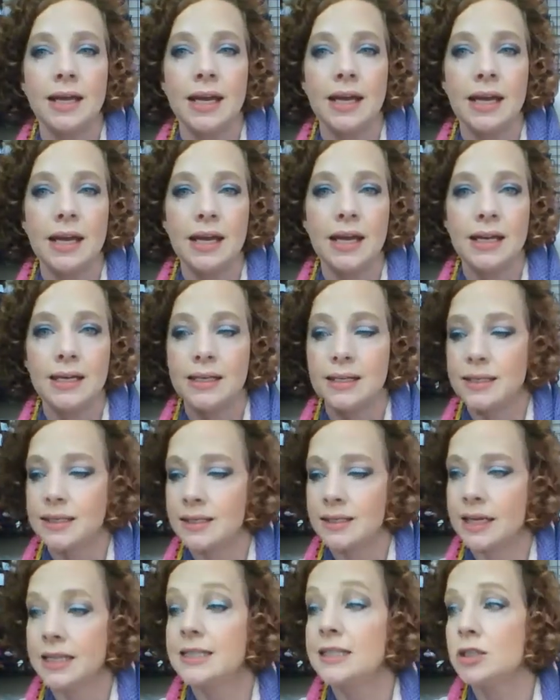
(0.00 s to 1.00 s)
And
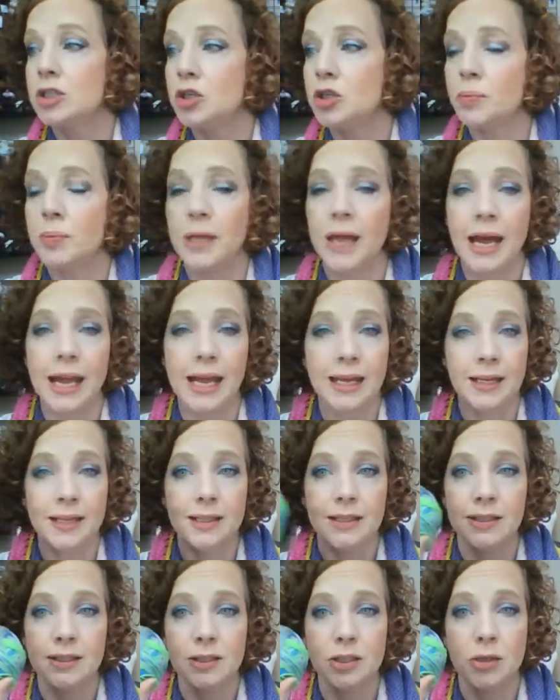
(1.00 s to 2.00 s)
it's a
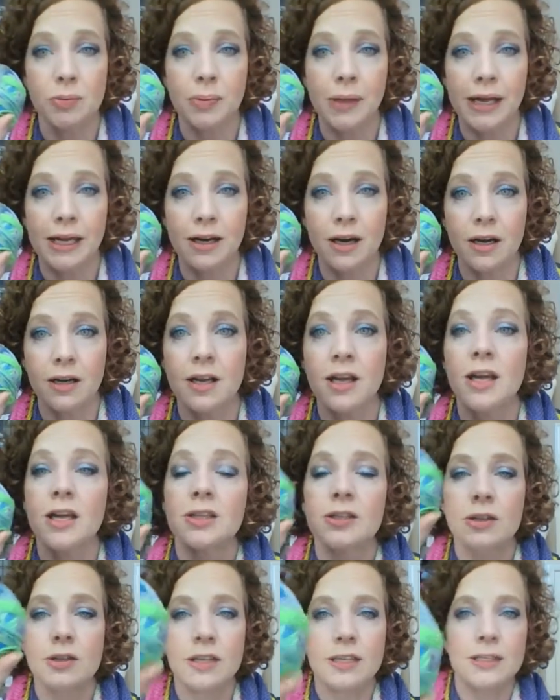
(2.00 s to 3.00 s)
2-ply yarn.
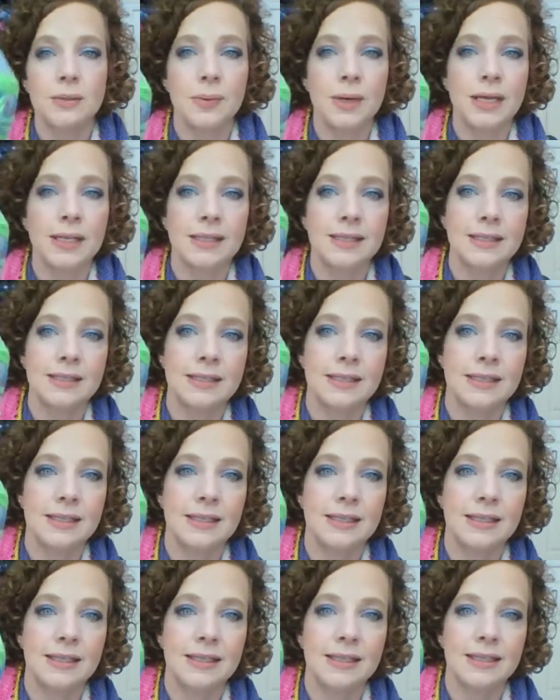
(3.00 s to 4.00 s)
So this one's
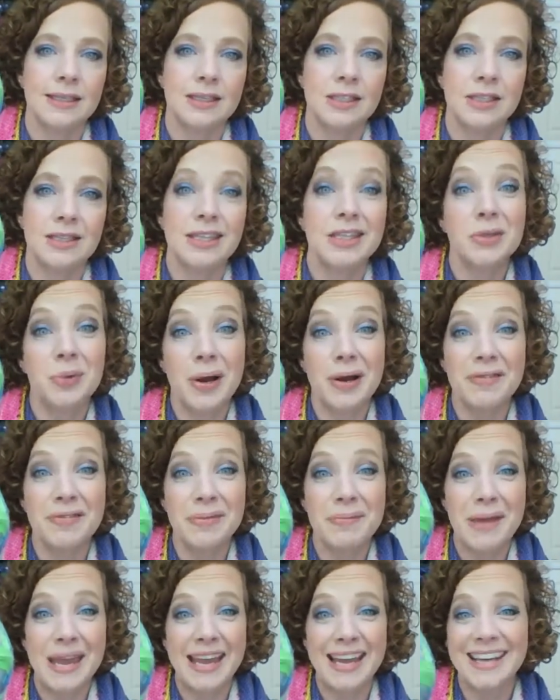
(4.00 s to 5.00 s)
the
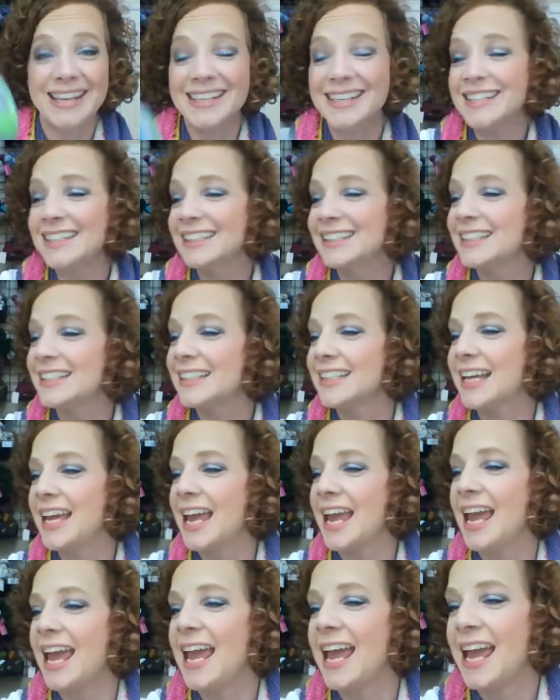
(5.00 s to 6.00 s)
12th Man.
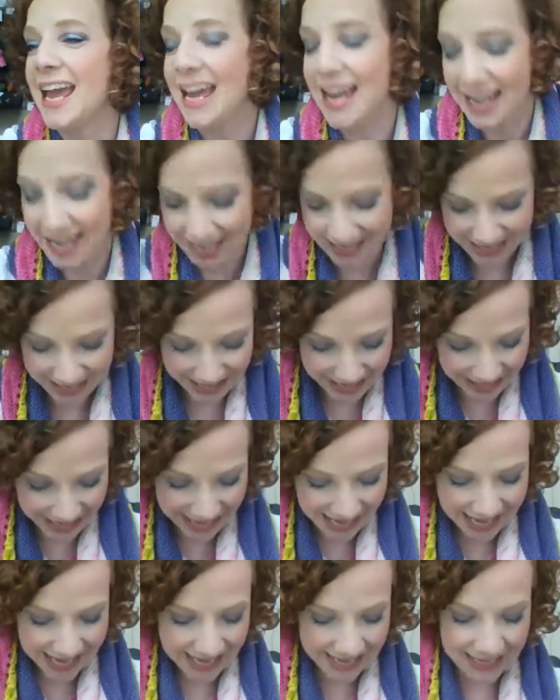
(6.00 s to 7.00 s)
And
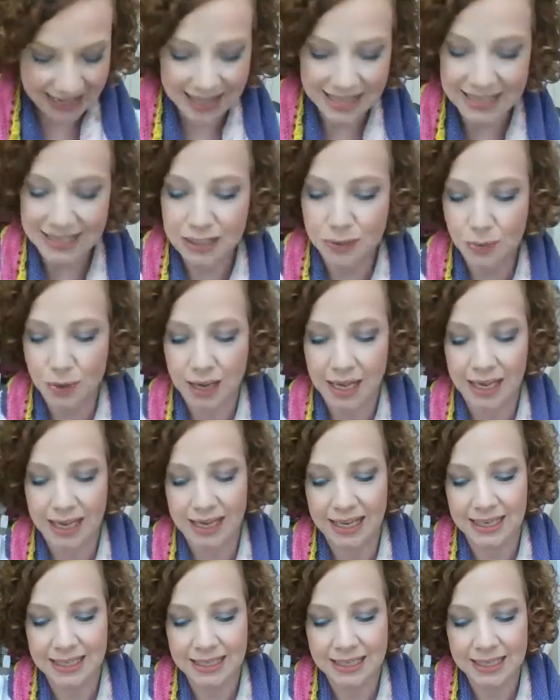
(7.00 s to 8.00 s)
then this
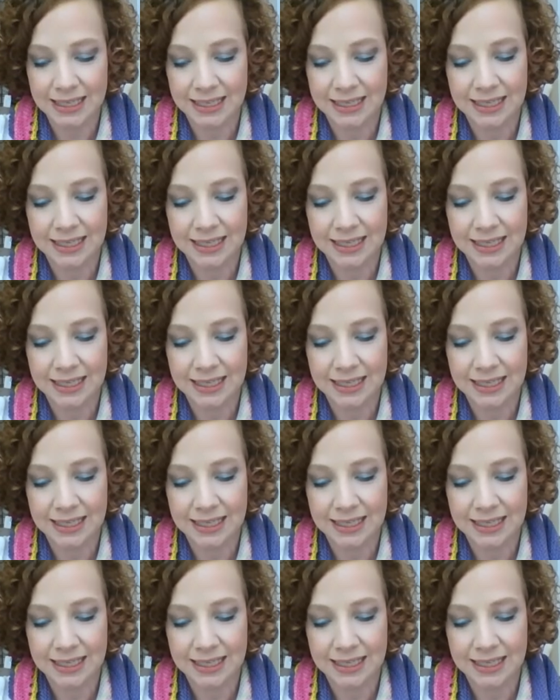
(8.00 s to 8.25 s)
one